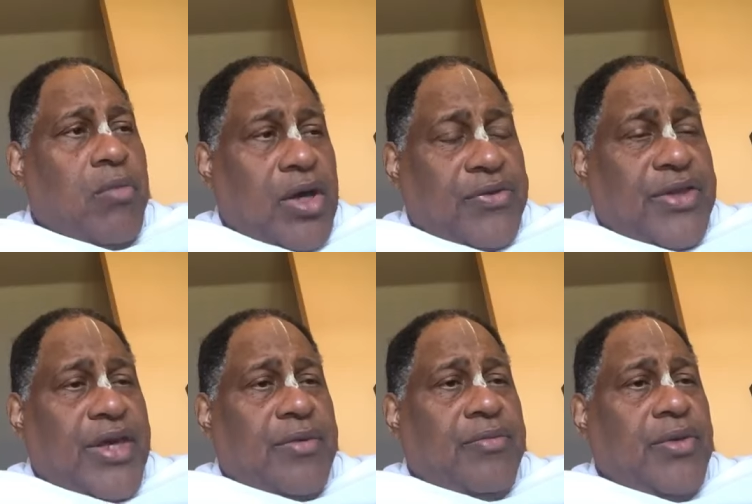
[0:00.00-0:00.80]
among
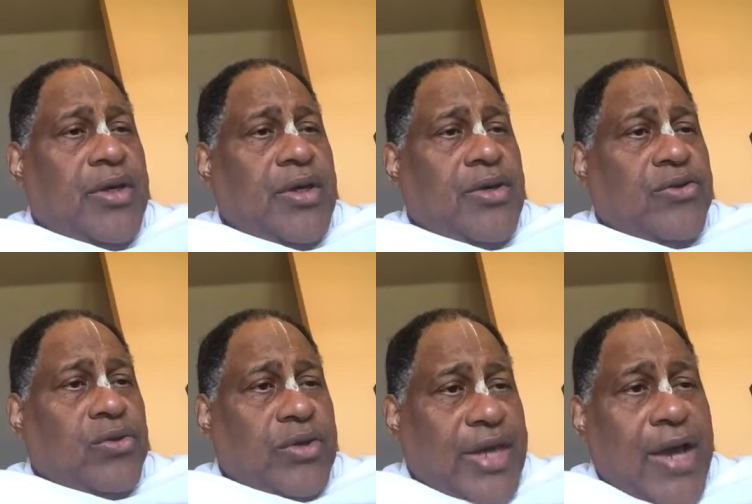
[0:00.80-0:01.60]
them
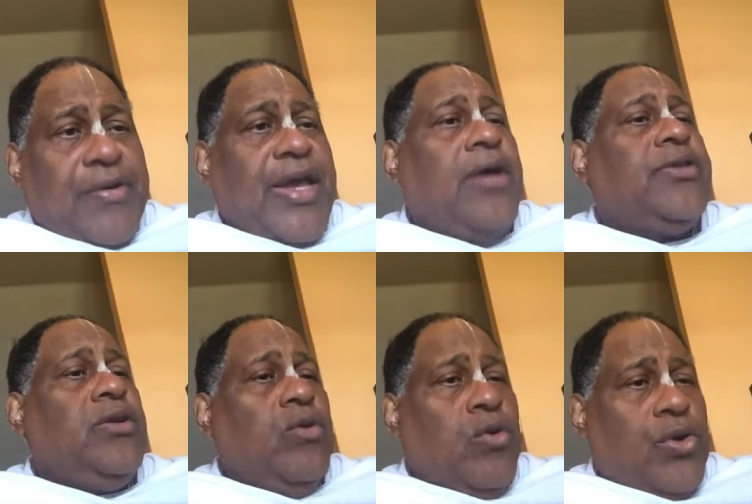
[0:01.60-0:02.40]
to carry out
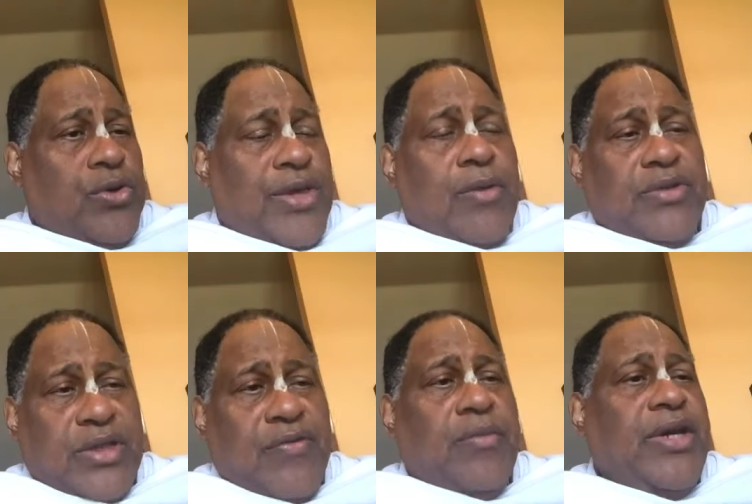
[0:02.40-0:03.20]
the order that
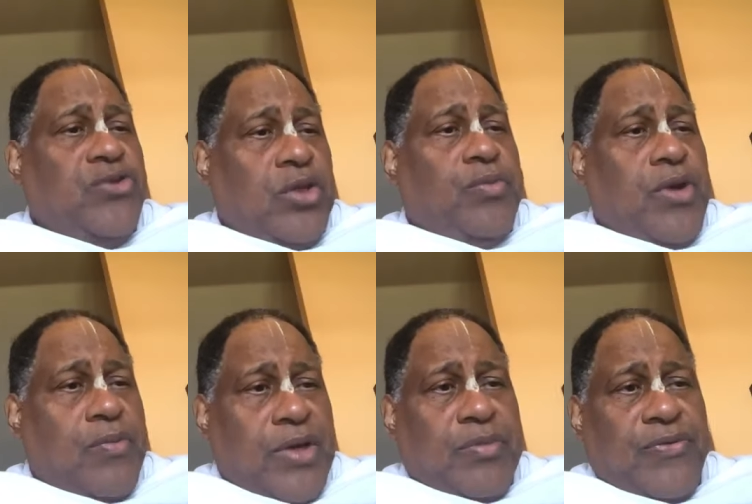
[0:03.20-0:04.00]
was given by Srila
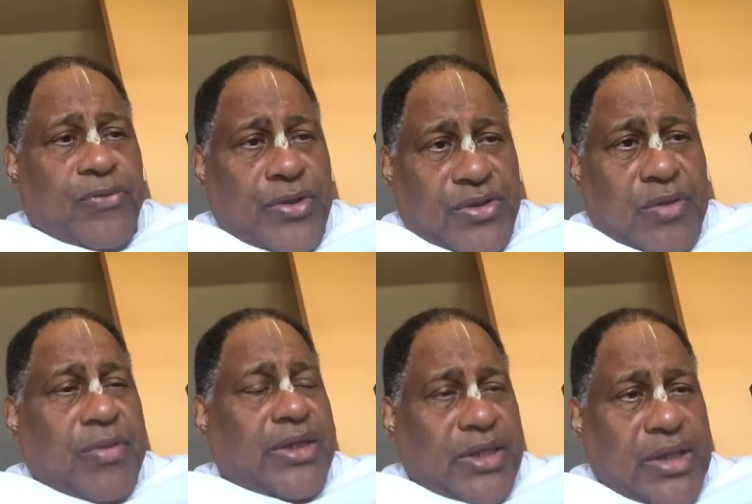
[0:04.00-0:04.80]
Prabhupada before his
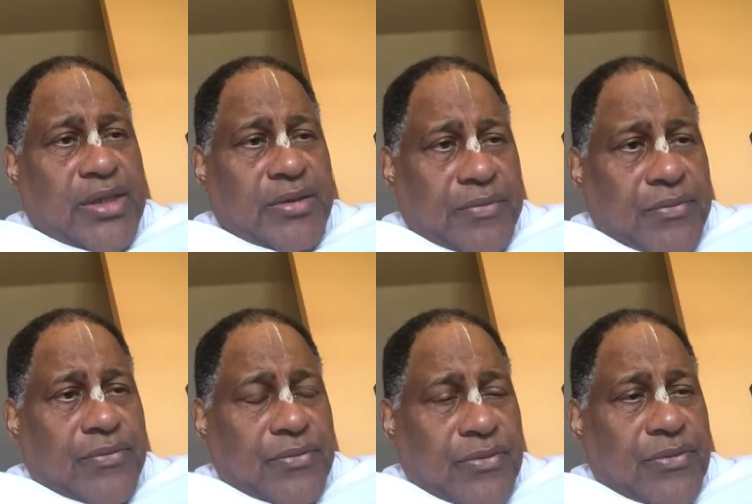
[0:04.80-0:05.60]
Samadhi Lila
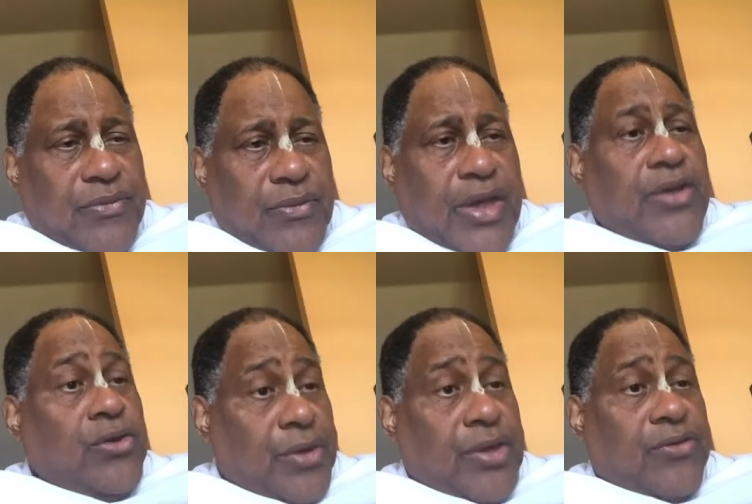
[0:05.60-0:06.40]

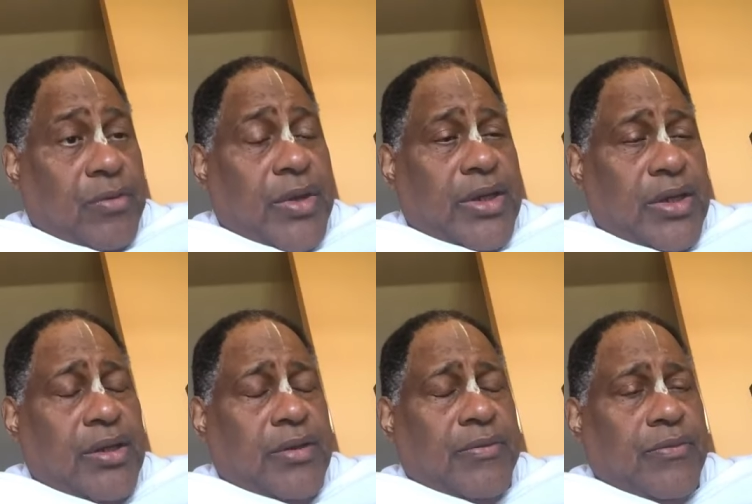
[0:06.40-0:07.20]
and during his Samadhi
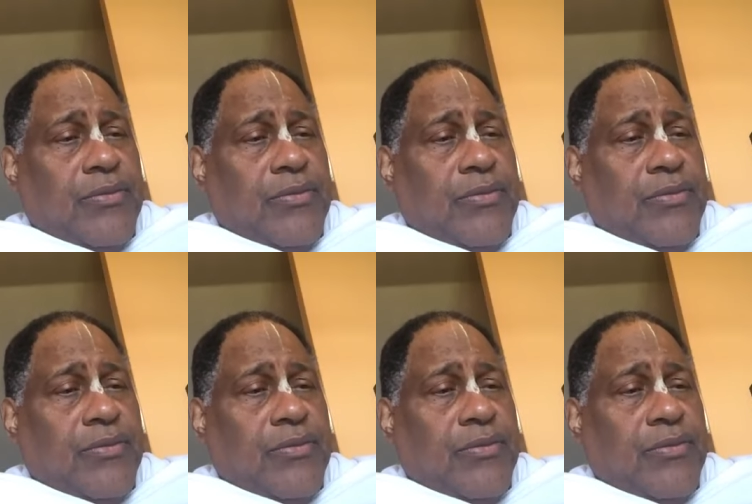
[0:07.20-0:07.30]
Lila.